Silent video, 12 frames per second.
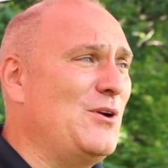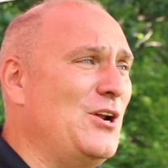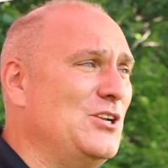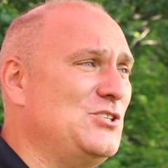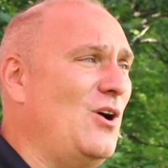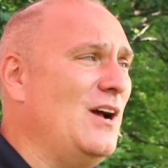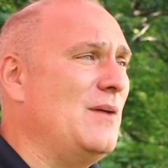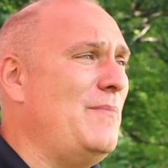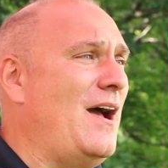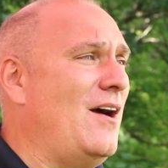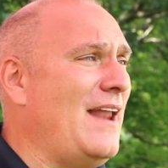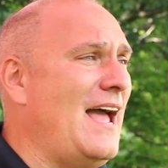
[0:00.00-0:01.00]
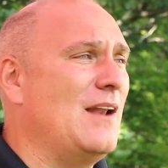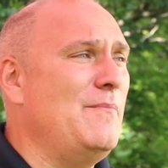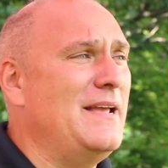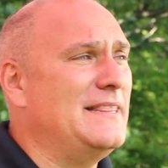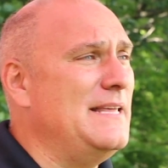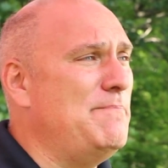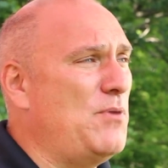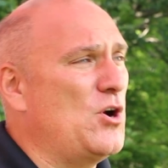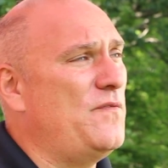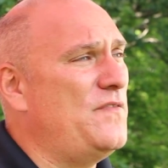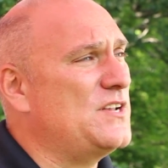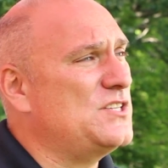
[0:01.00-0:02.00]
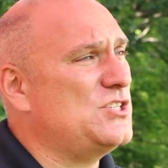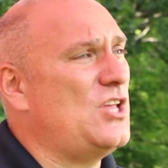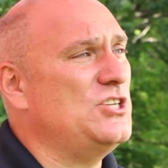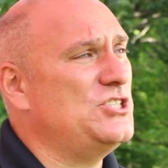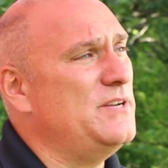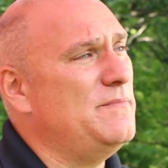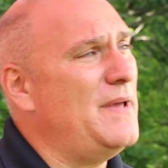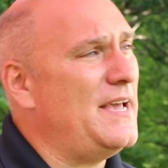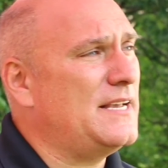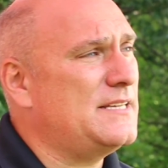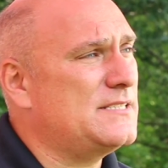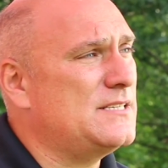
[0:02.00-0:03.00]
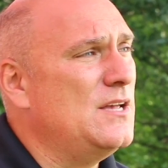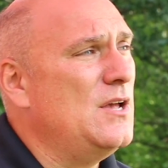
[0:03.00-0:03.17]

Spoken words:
going to talk about how to make the perfect slushie mix